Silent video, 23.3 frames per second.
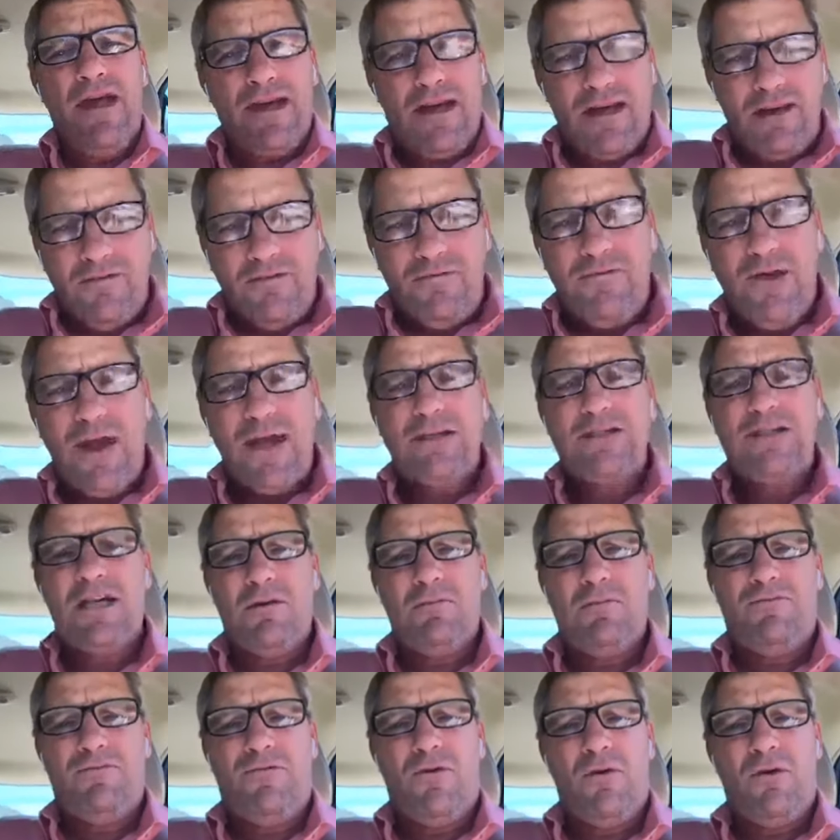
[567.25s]
confess
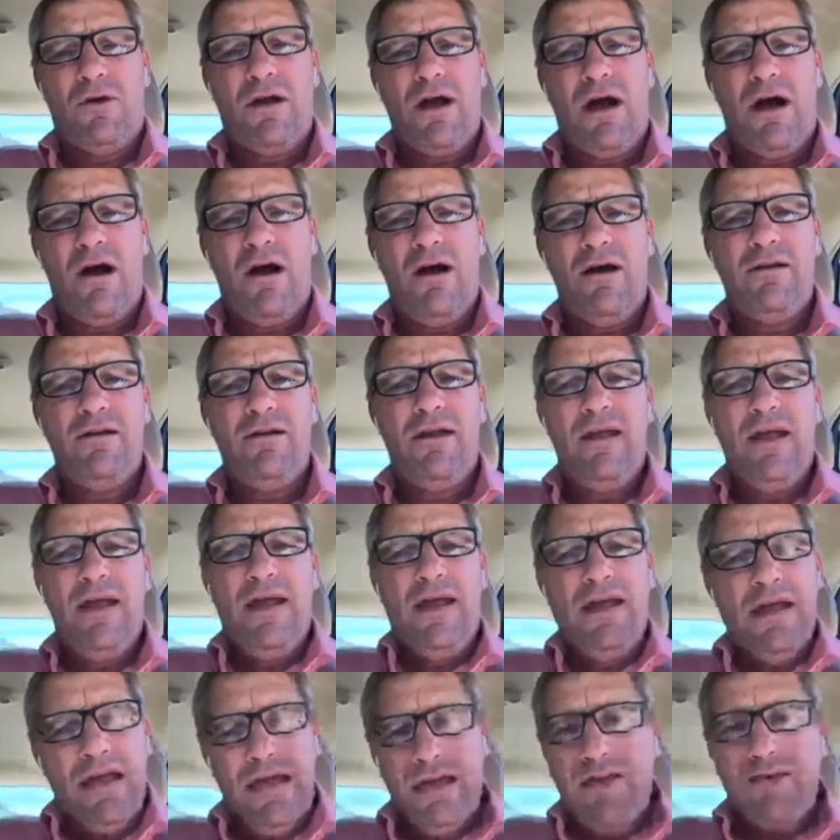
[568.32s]
it before God.
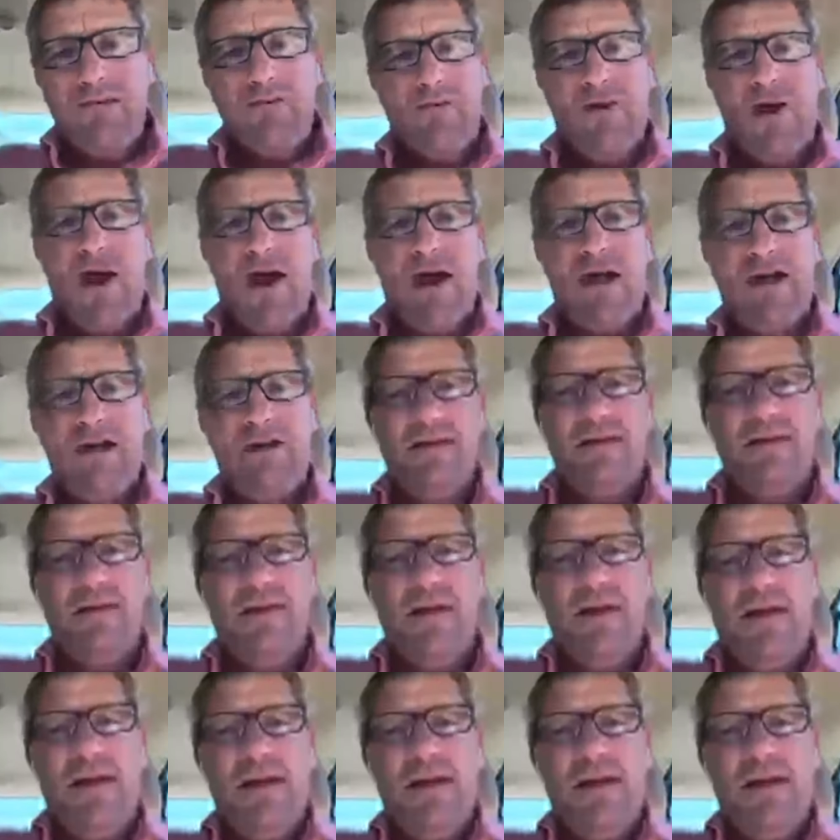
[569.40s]
Get it right.